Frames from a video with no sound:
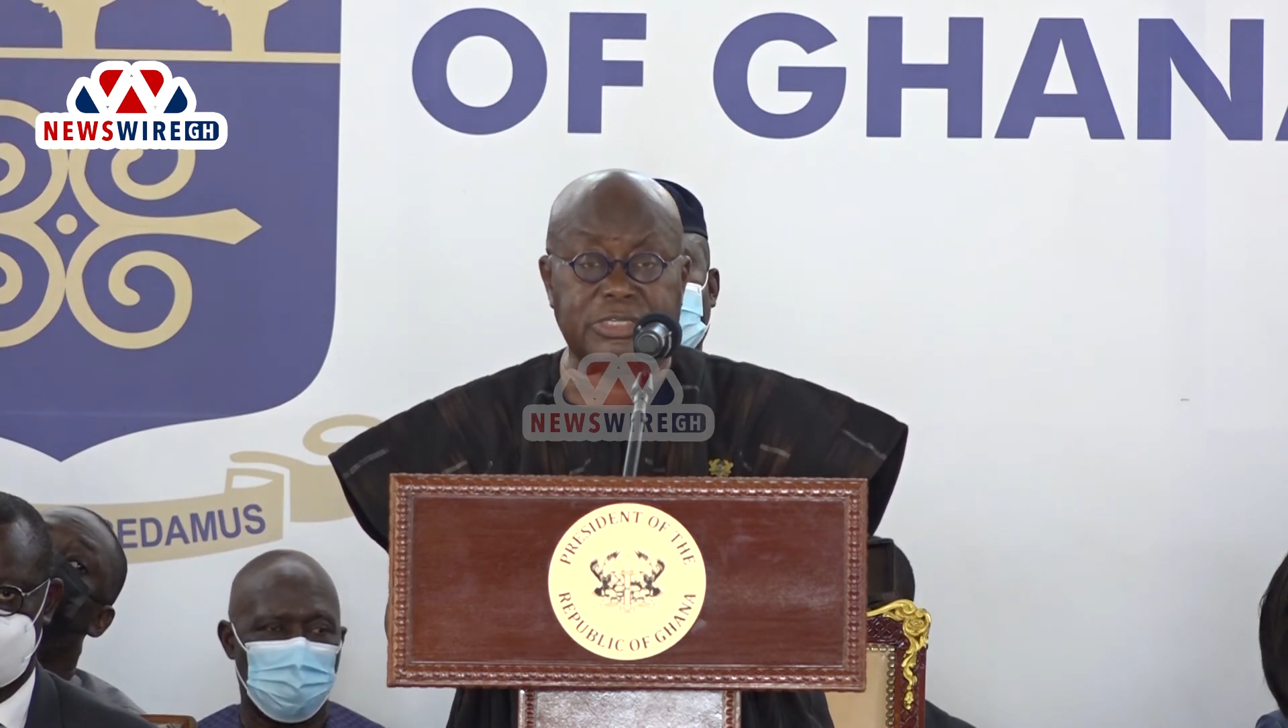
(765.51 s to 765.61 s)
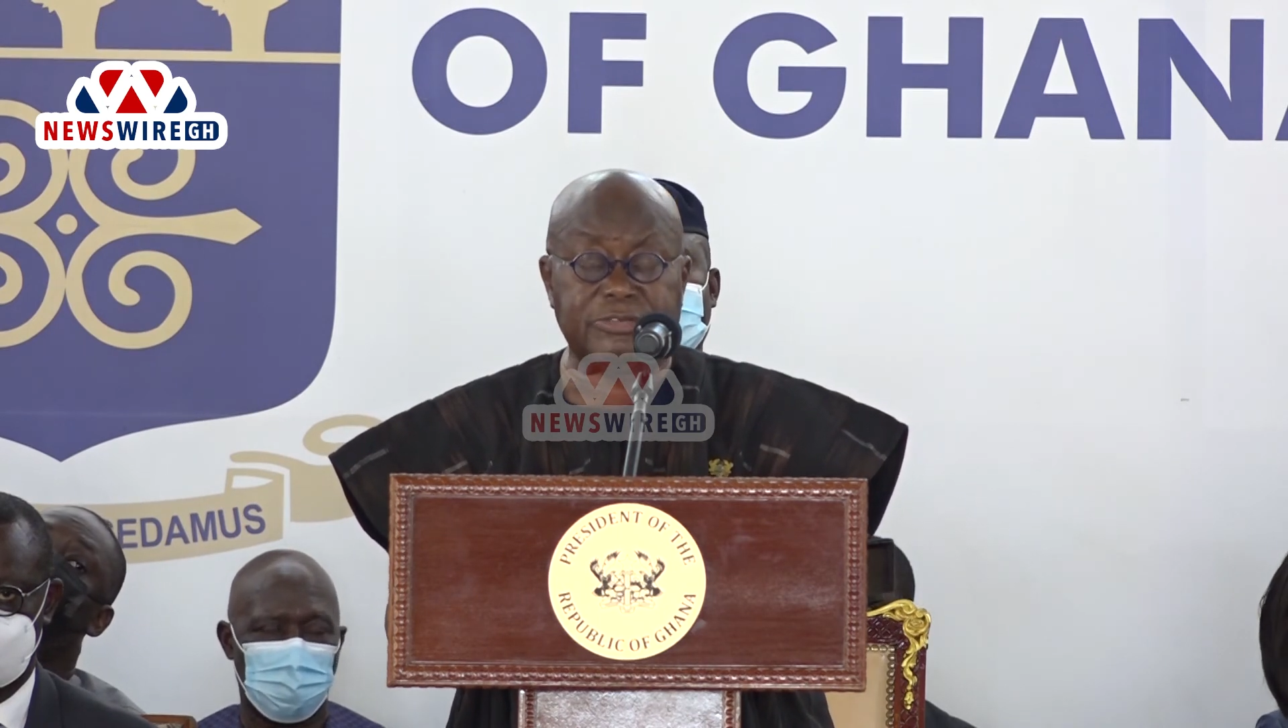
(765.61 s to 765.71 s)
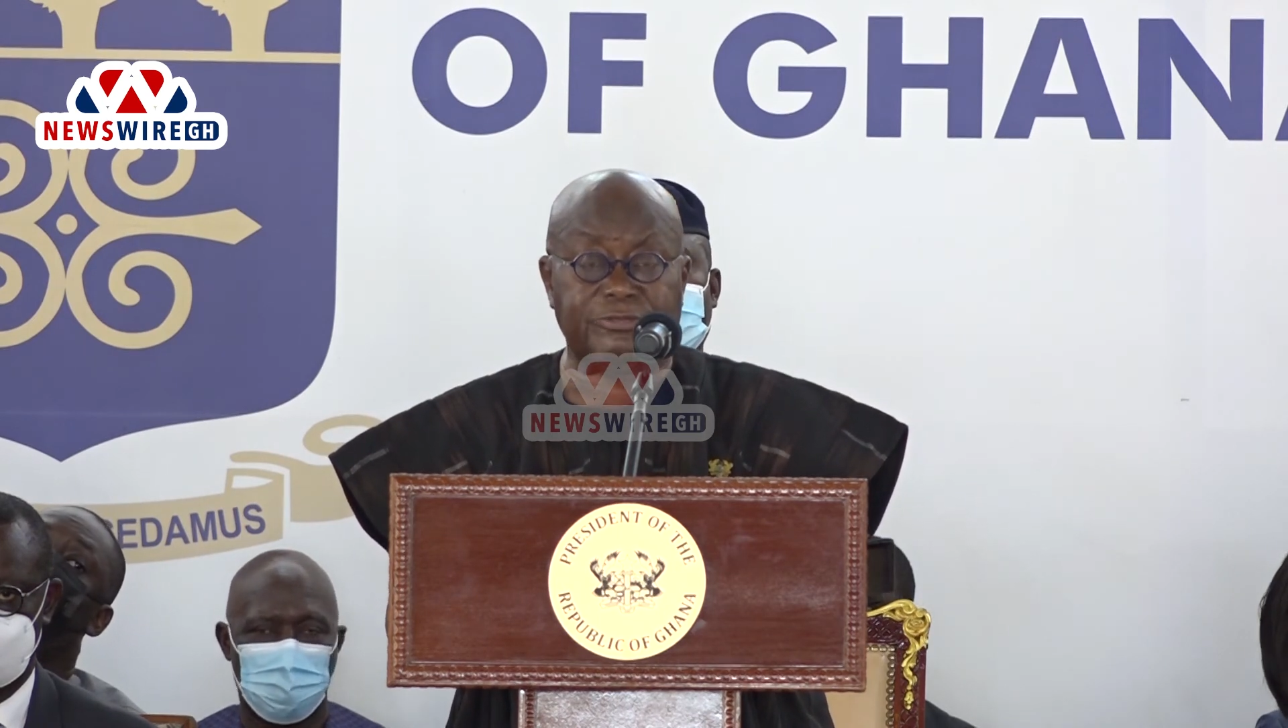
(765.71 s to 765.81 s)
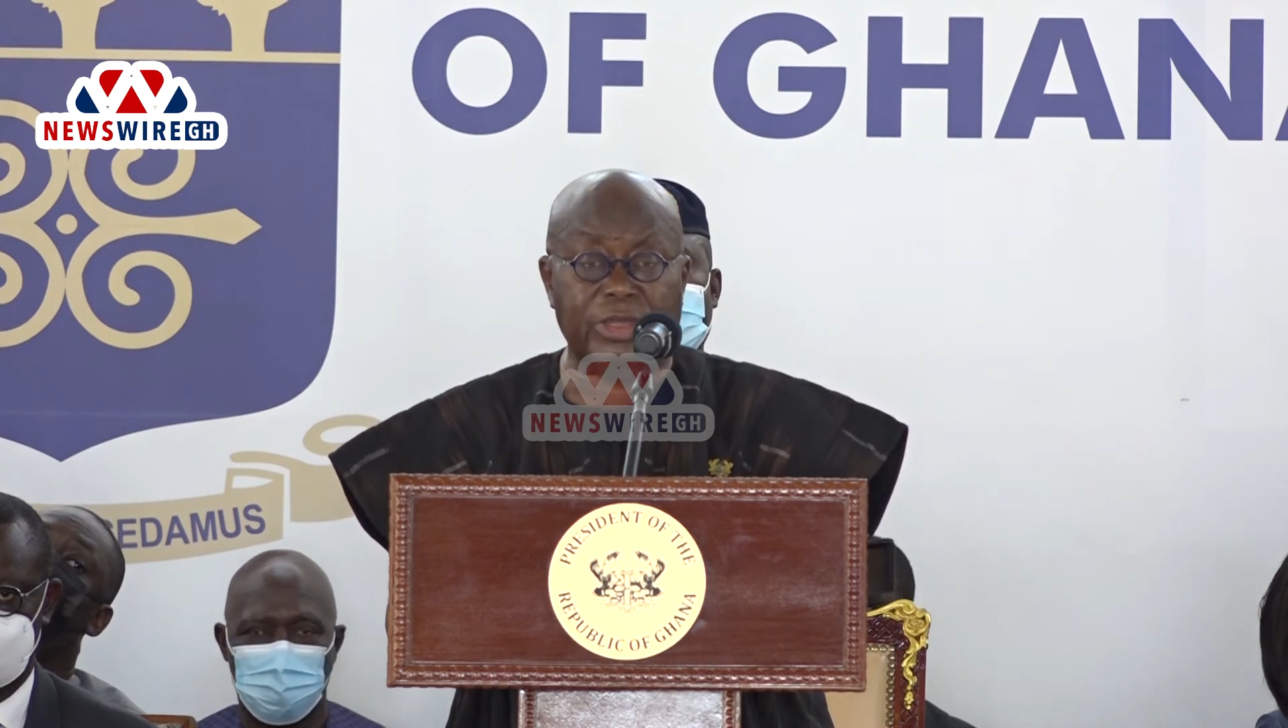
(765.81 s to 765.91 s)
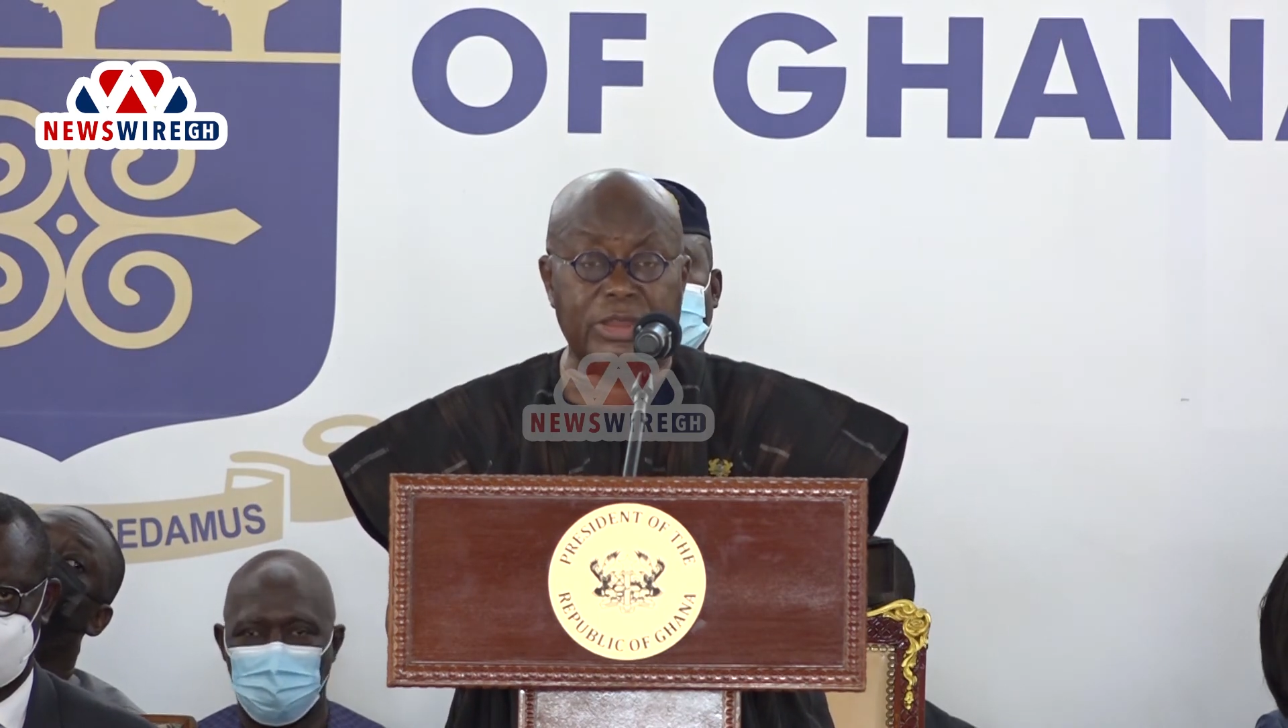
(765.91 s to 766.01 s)
is
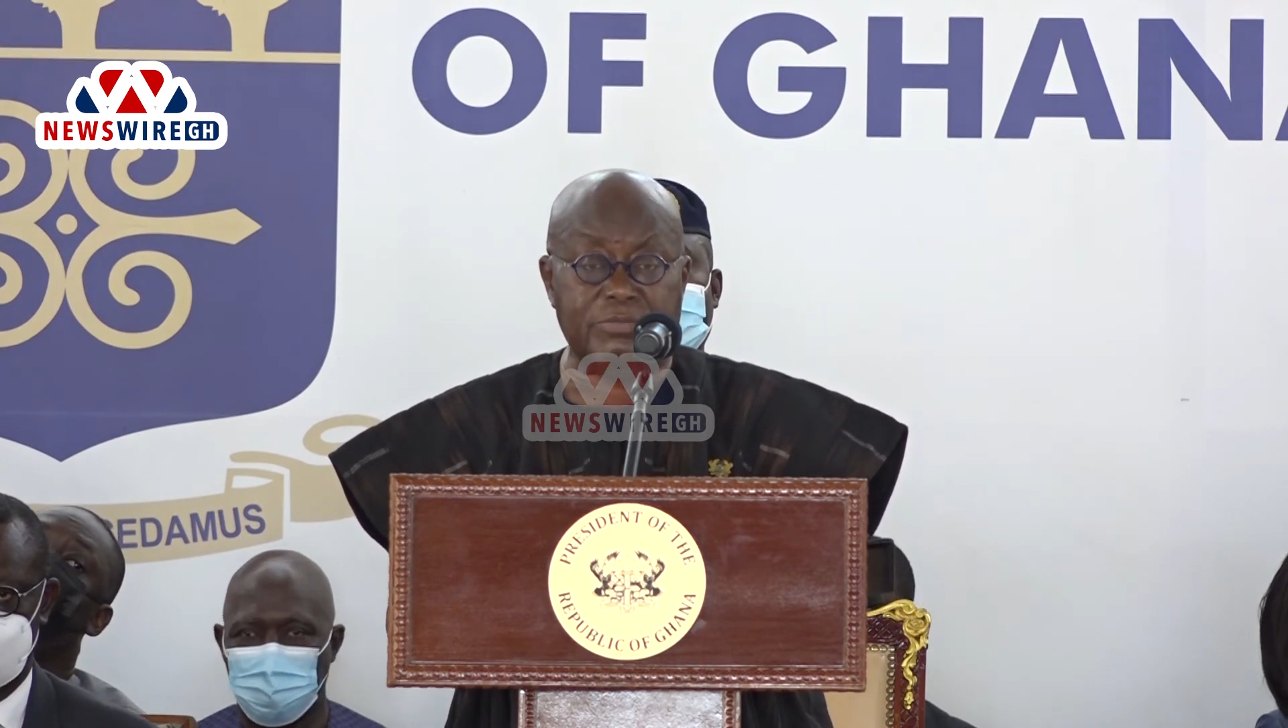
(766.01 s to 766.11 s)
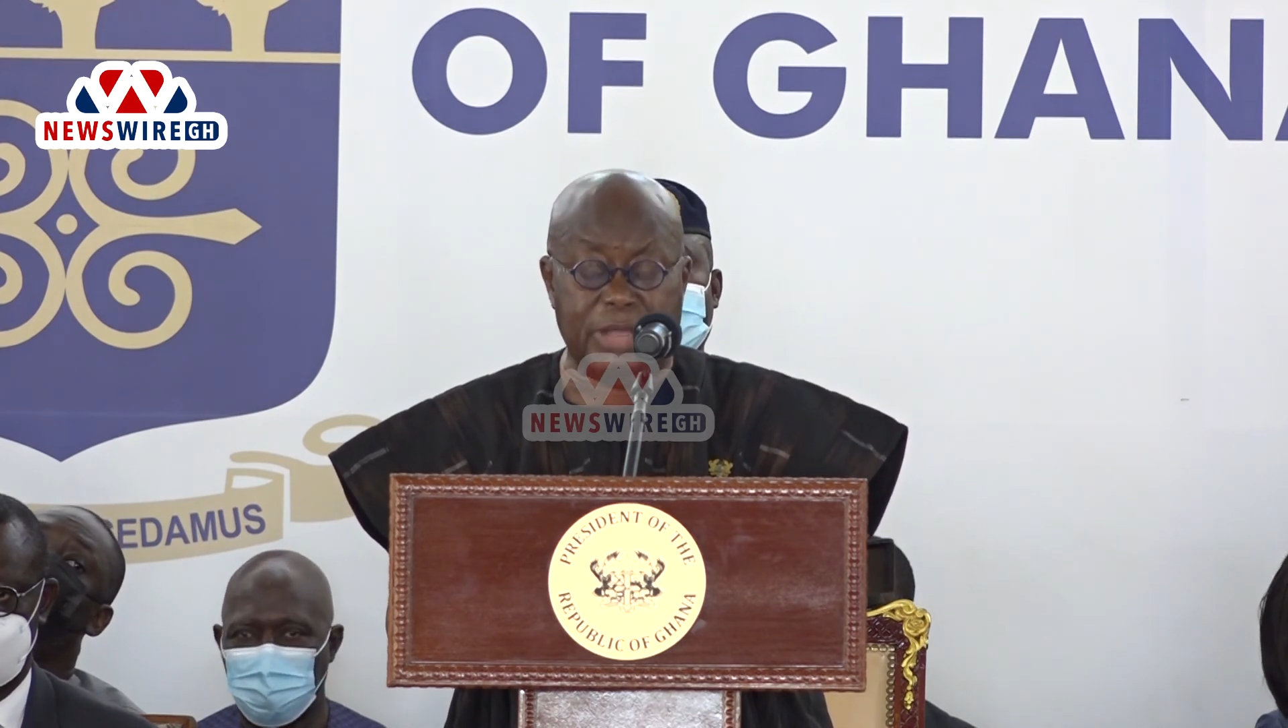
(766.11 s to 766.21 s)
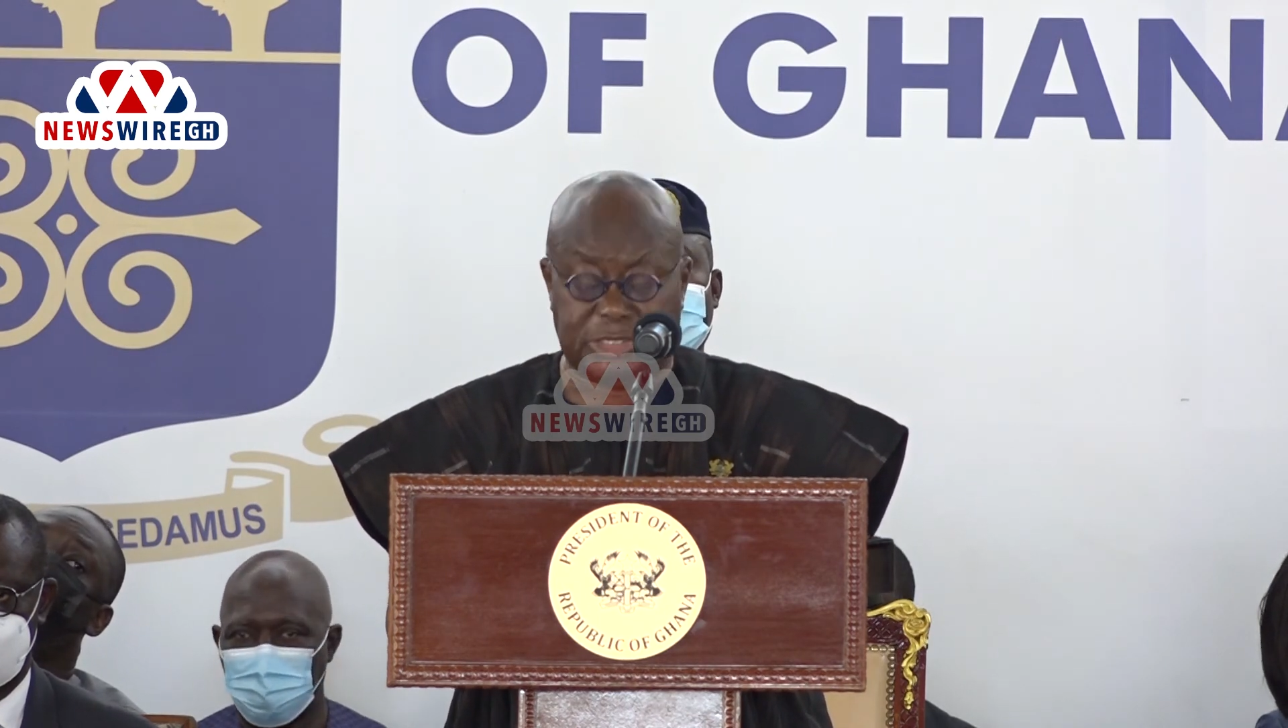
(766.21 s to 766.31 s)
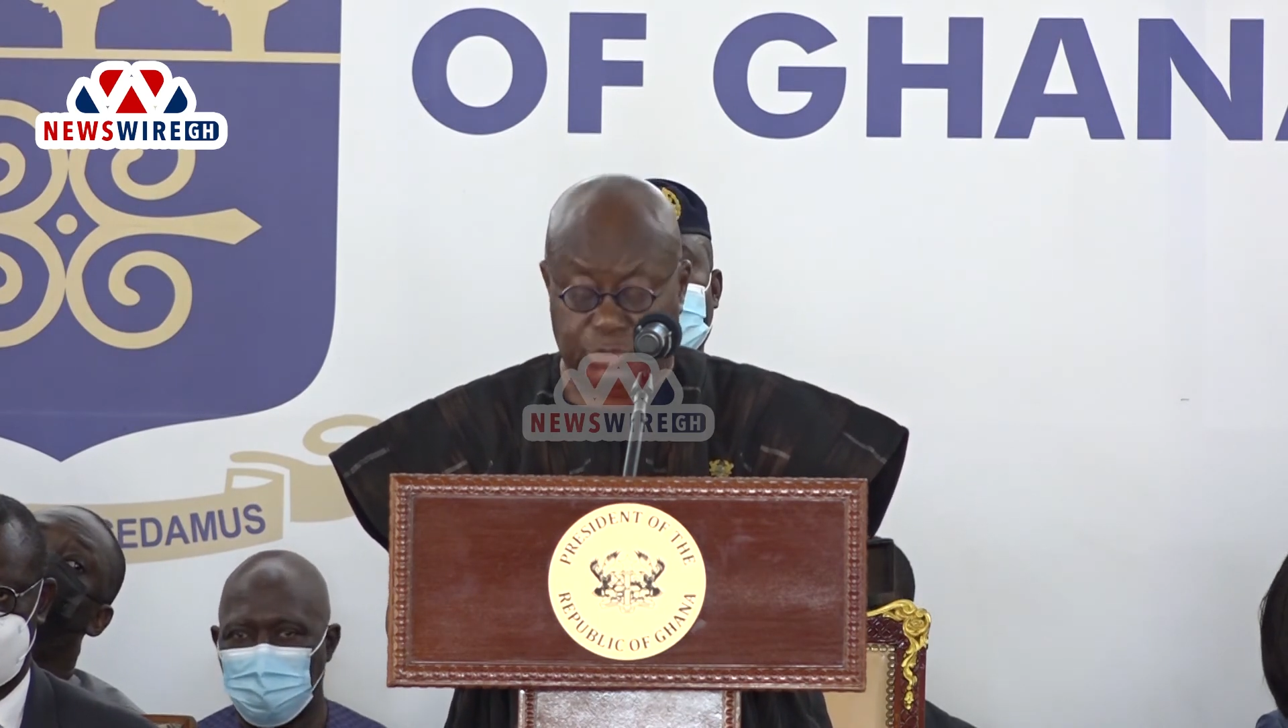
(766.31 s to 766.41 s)
very much